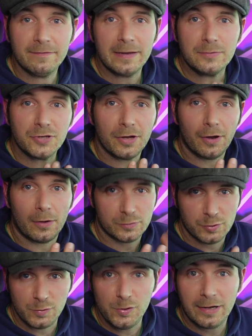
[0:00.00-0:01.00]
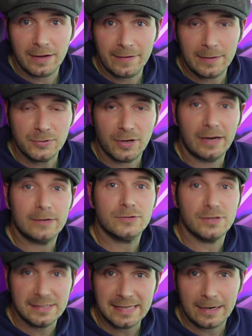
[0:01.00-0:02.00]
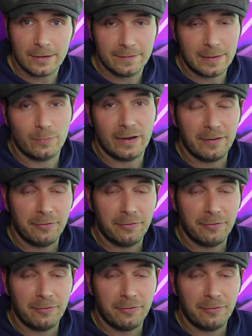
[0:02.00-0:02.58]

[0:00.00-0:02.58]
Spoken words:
Show. I was doing UK Vape Show. And I was doing Saturday Night Vaporway.